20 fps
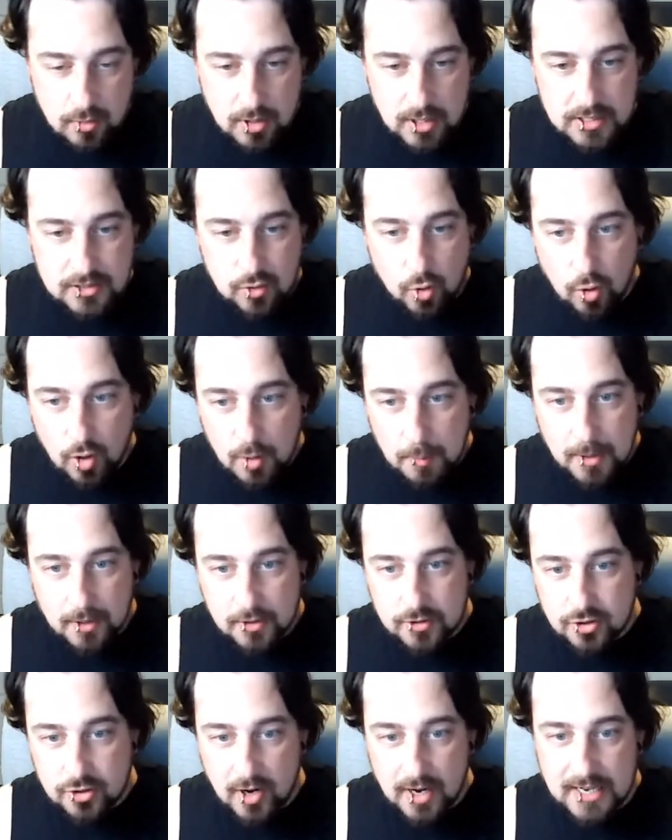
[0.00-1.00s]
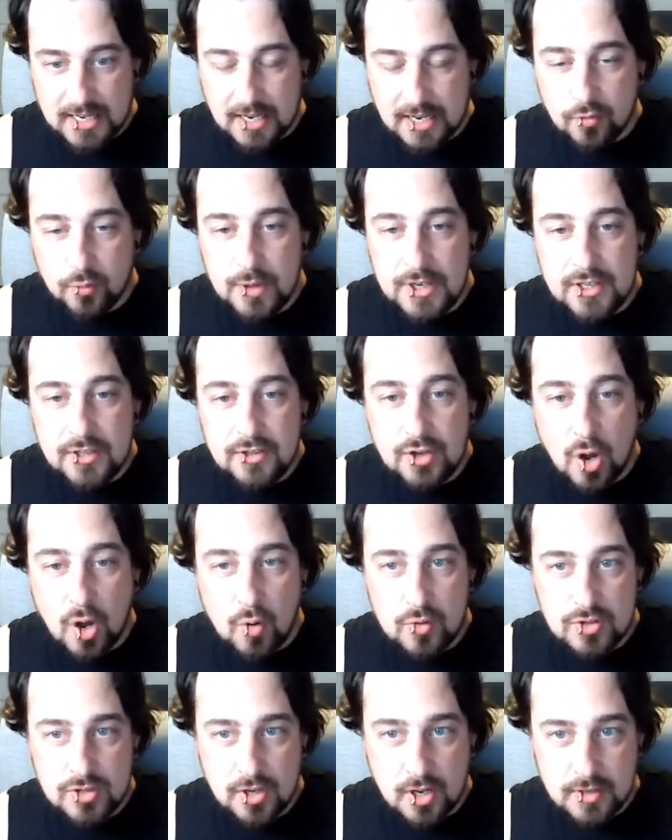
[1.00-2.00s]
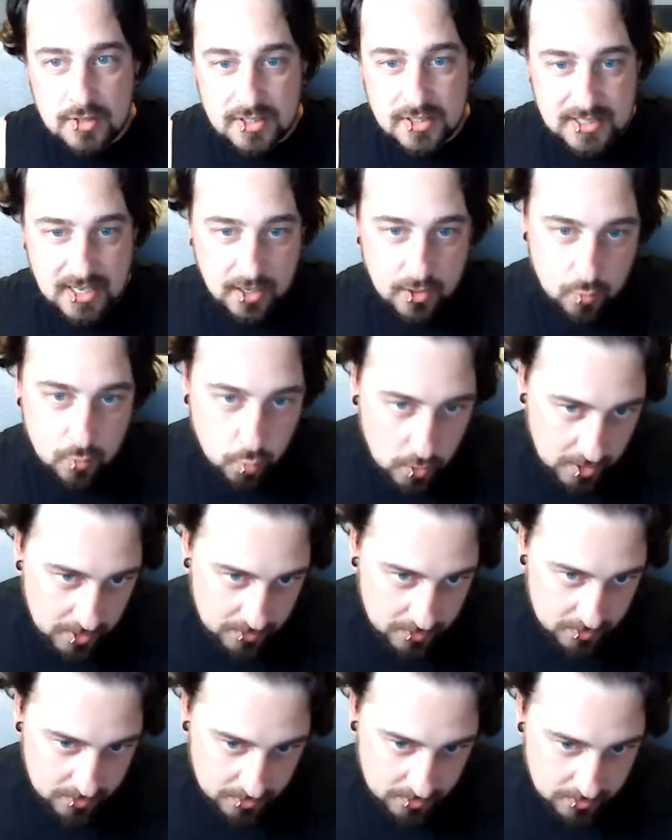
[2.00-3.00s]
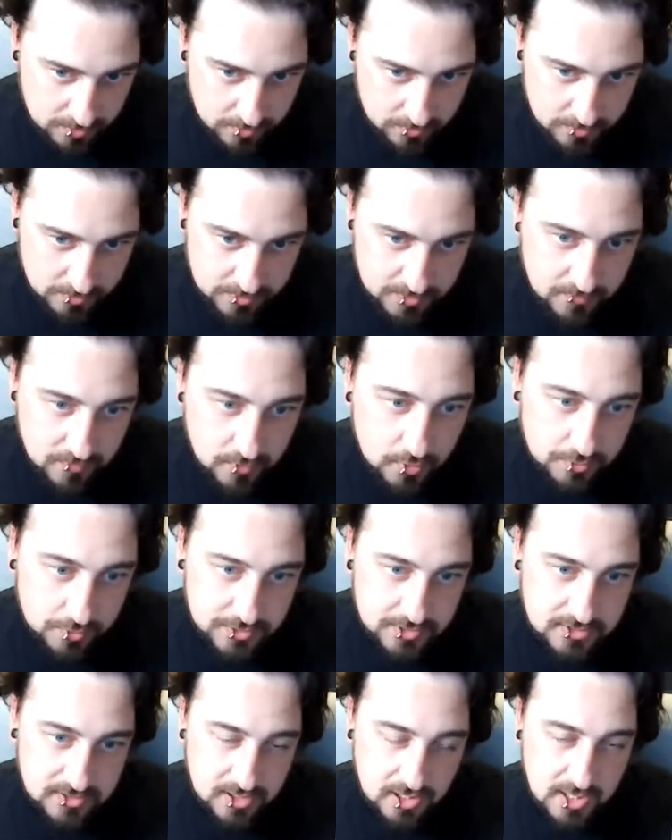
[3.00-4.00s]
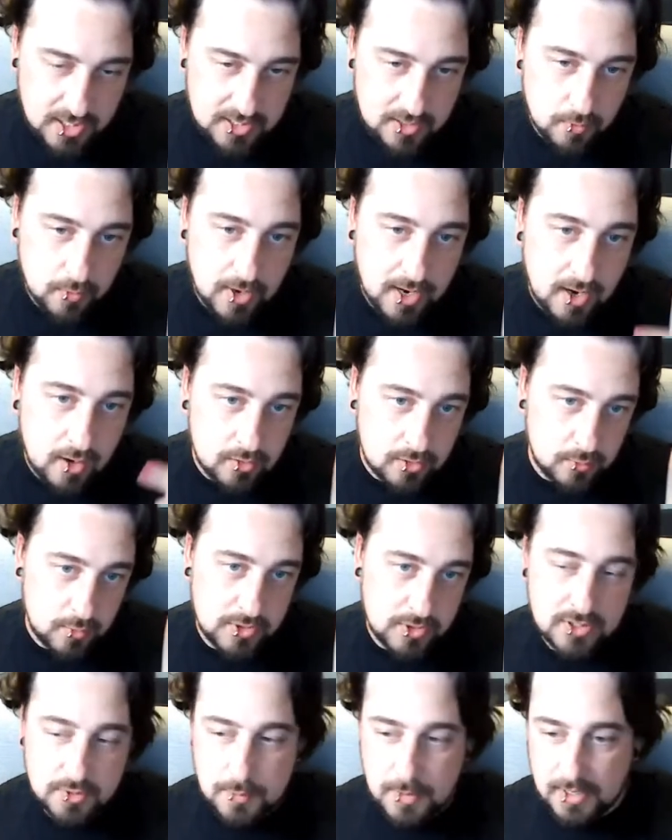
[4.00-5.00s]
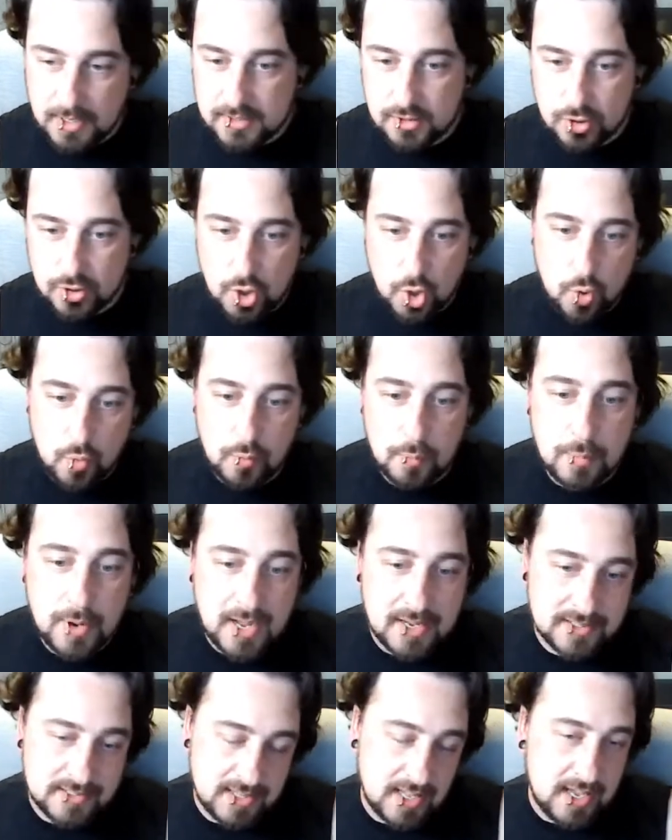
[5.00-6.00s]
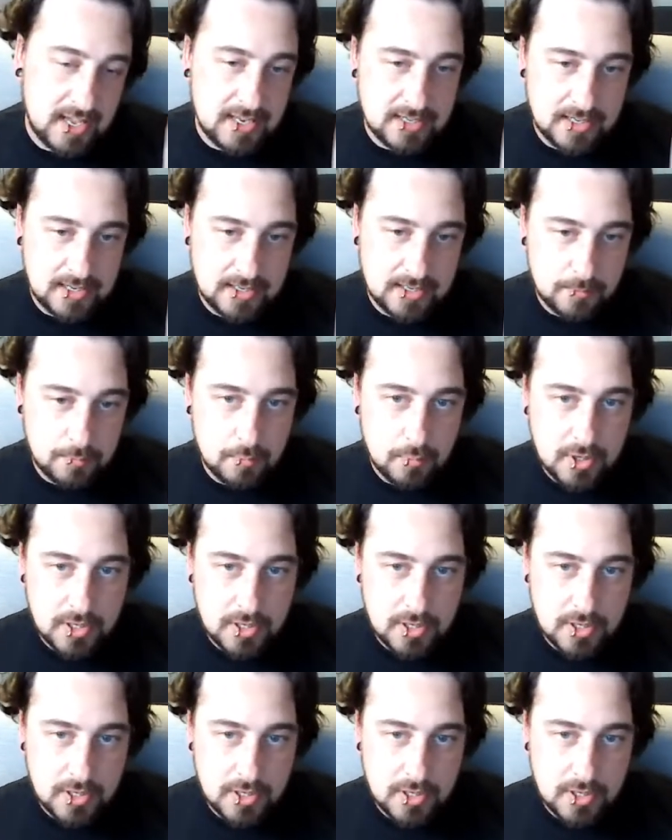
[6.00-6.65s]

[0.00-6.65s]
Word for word: It's all about trying. If we don't understand where the, the, the, difficulties lie, then how do we expect to go past that in a, in a,